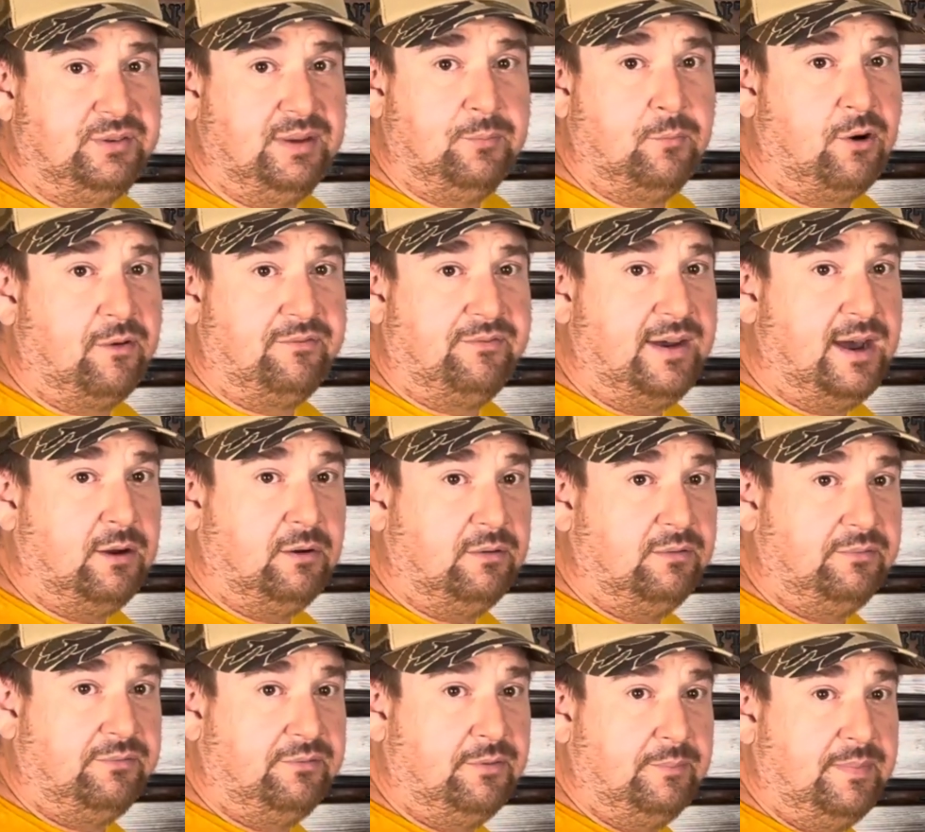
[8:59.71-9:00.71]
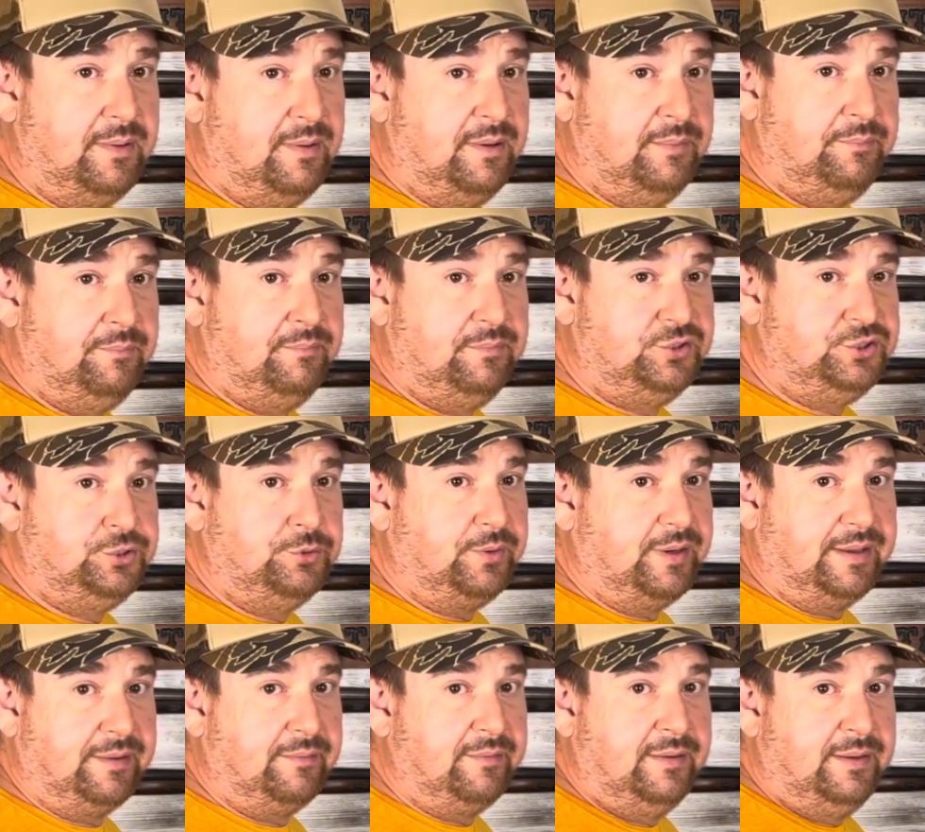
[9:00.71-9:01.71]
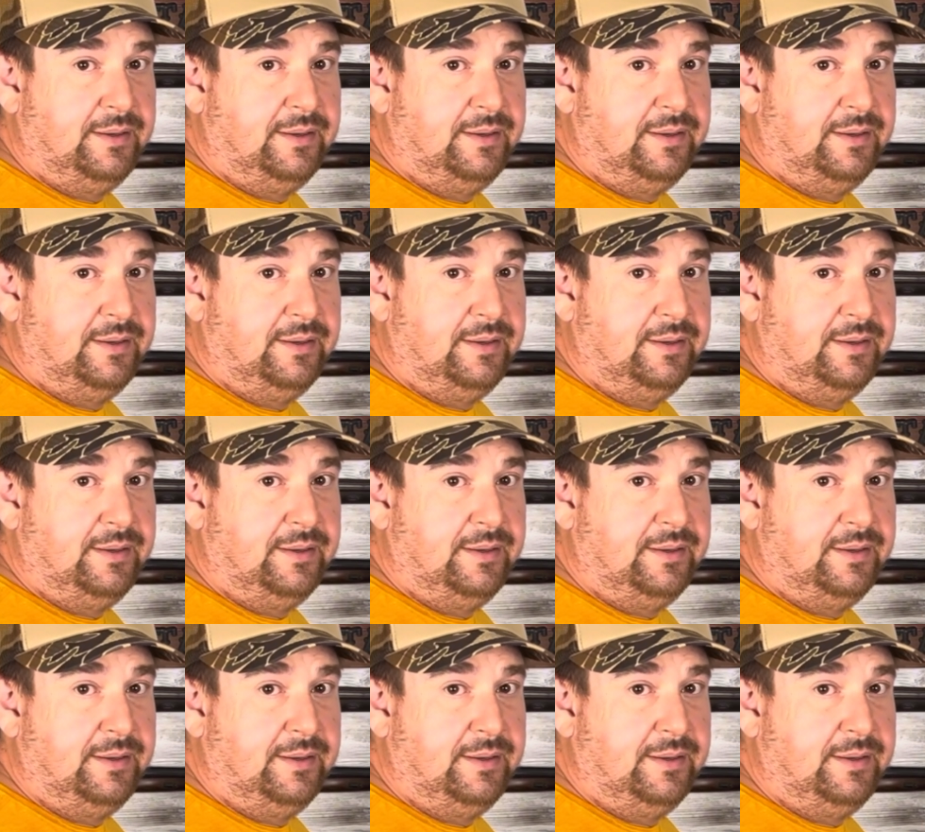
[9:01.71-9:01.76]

more foul from shooting